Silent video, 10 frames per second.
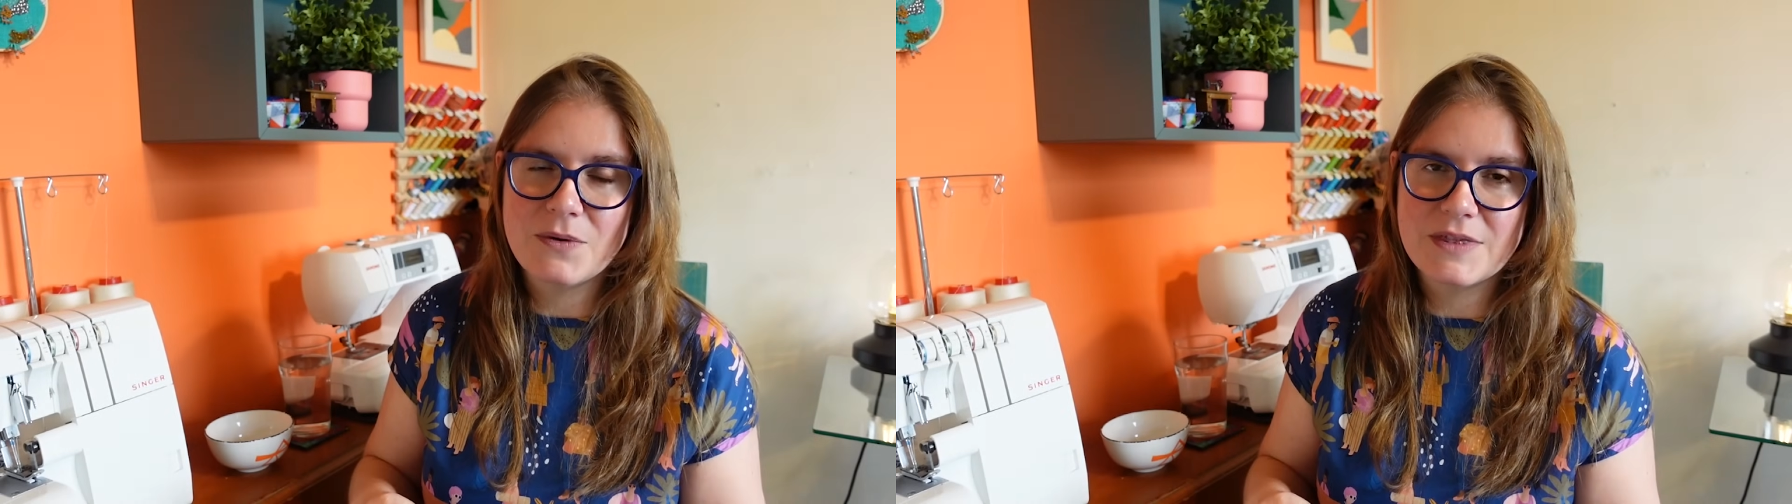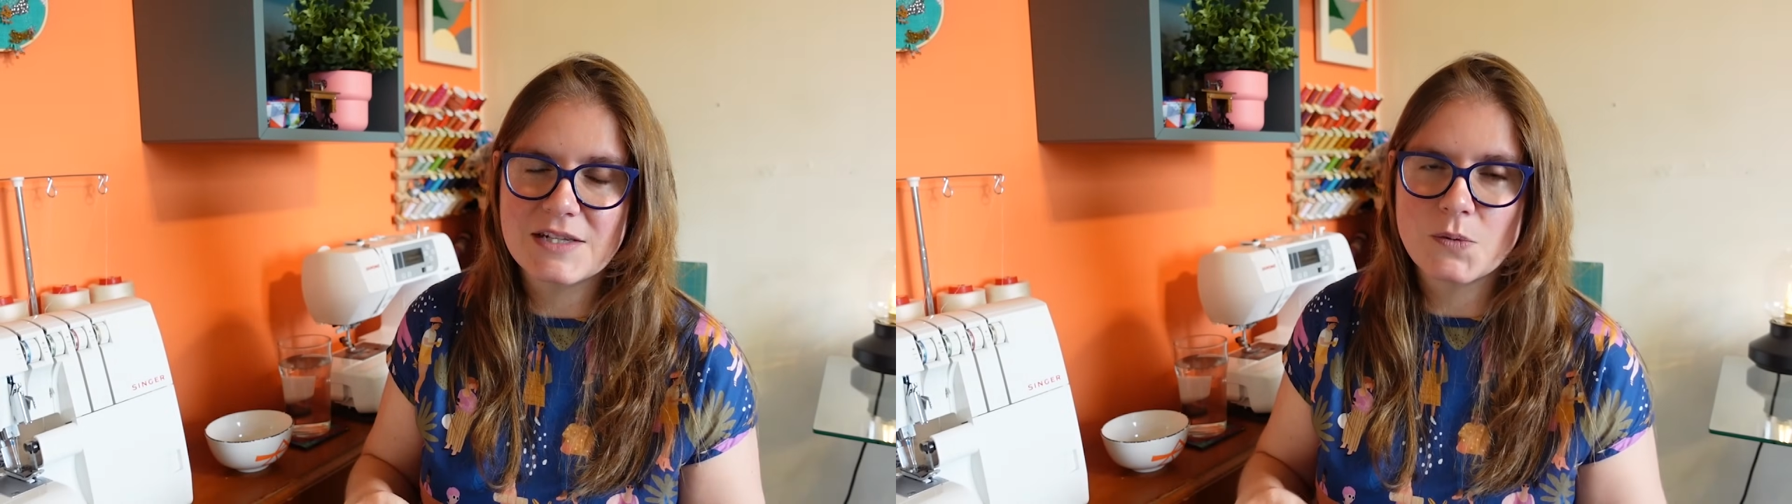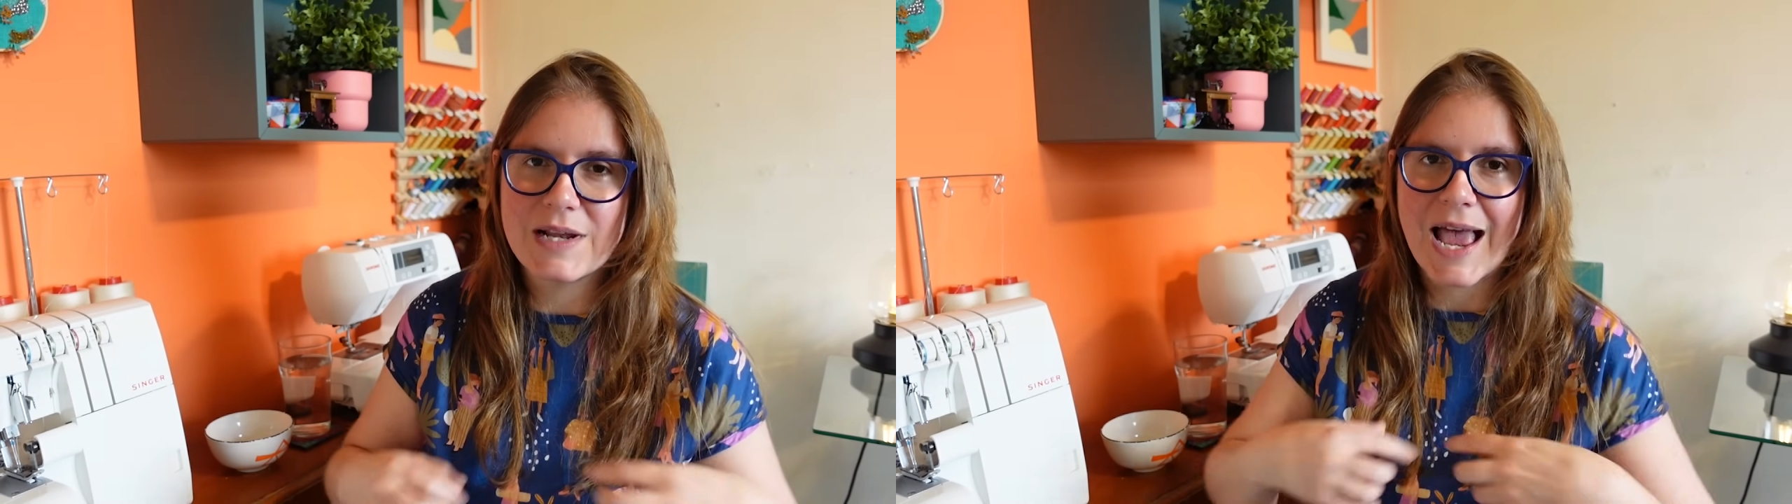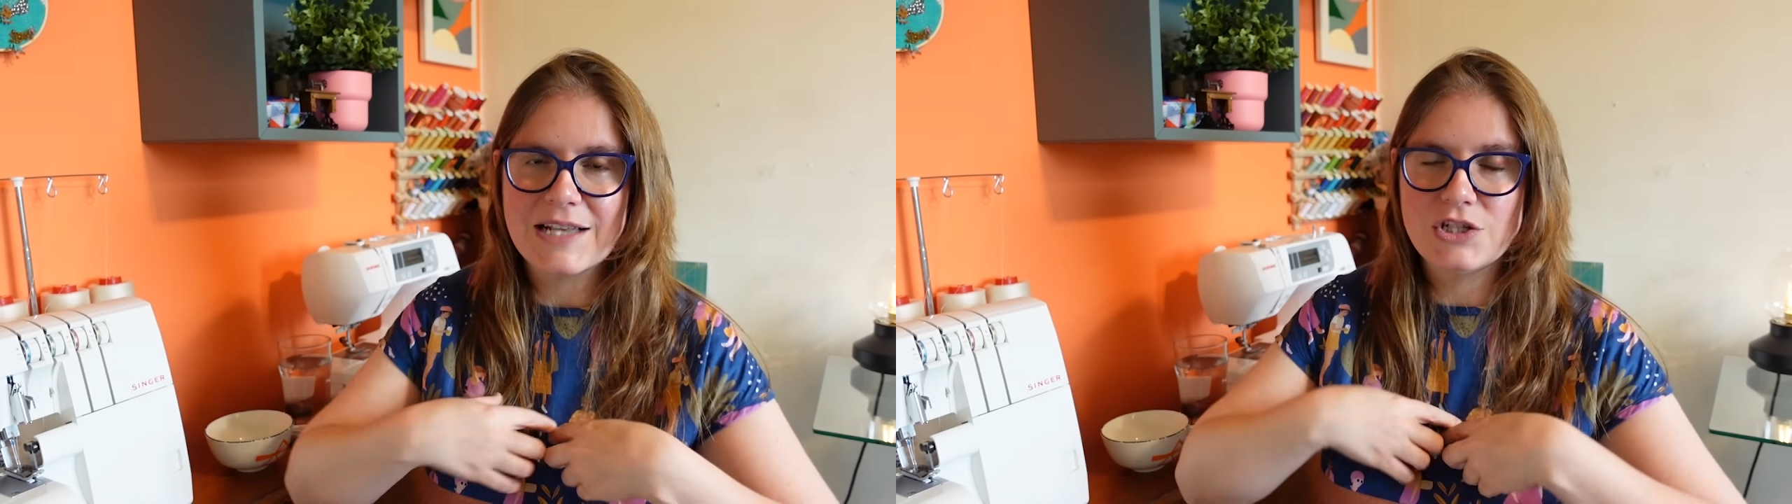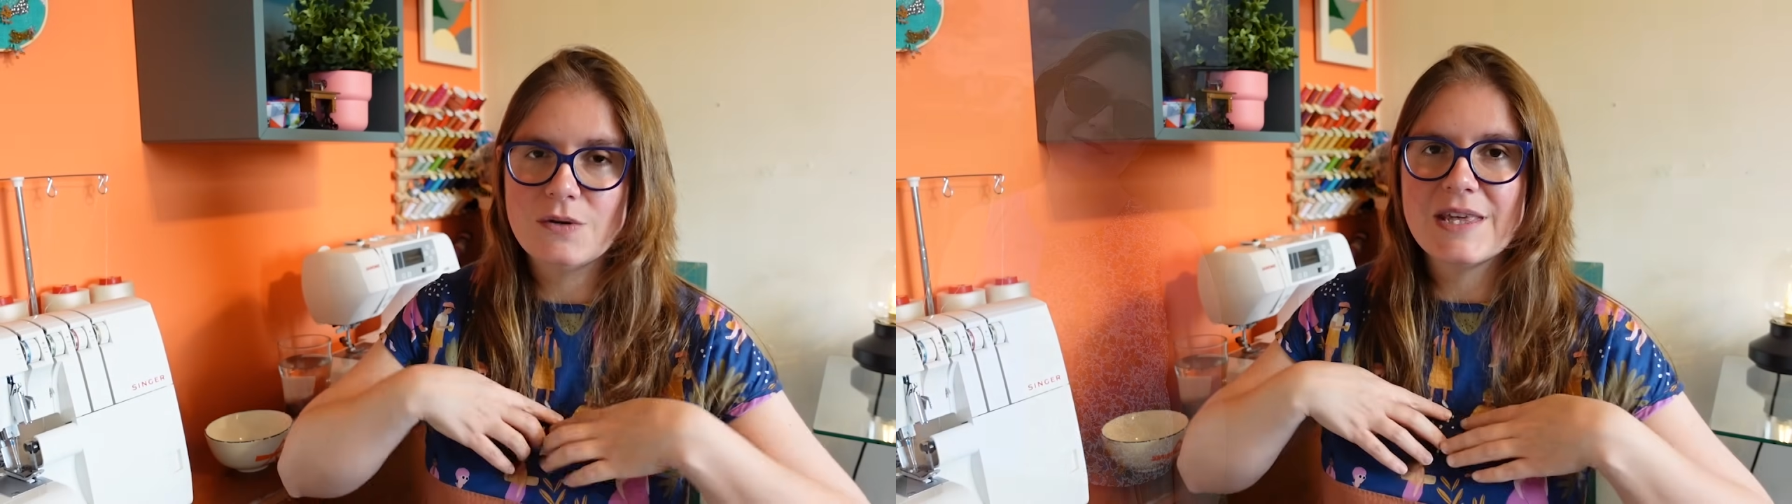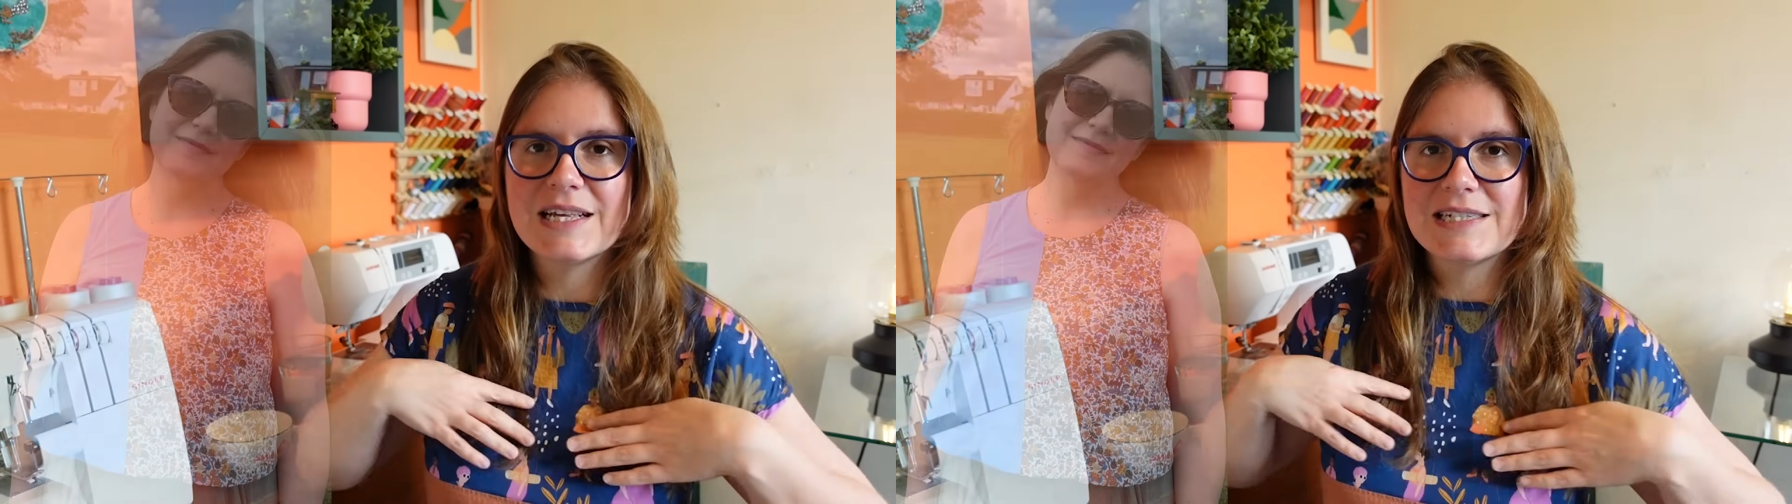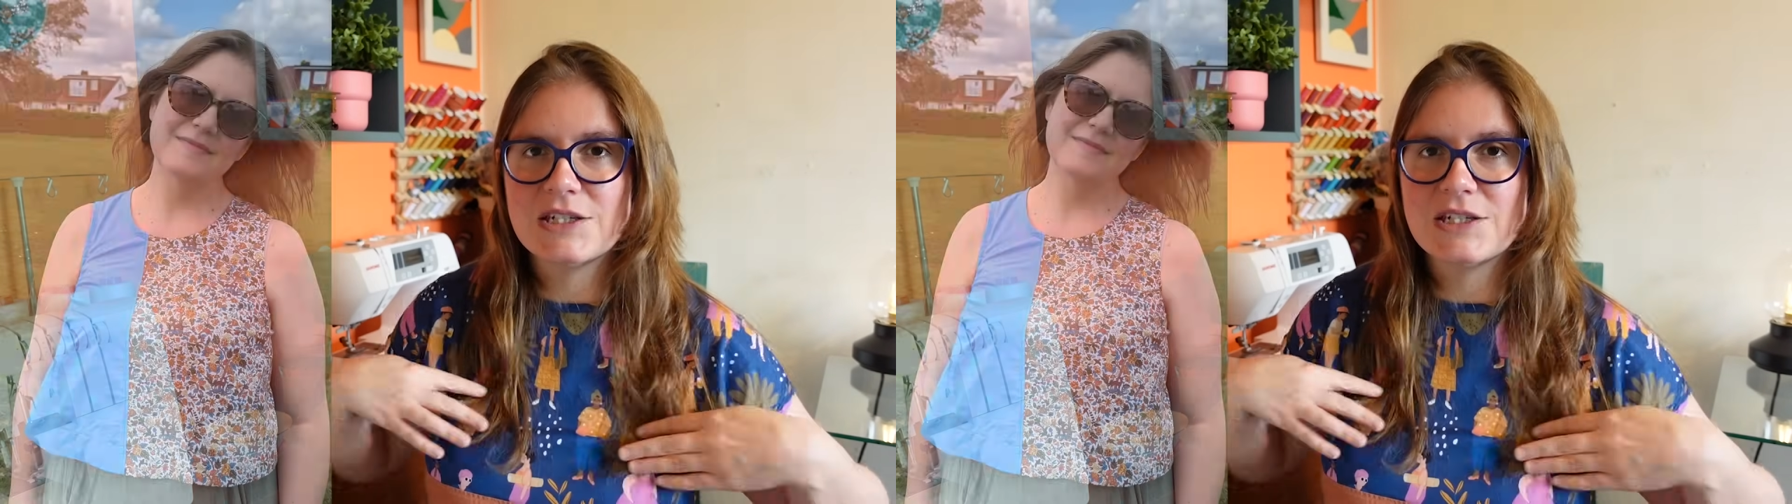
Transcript: with this one. I do think it's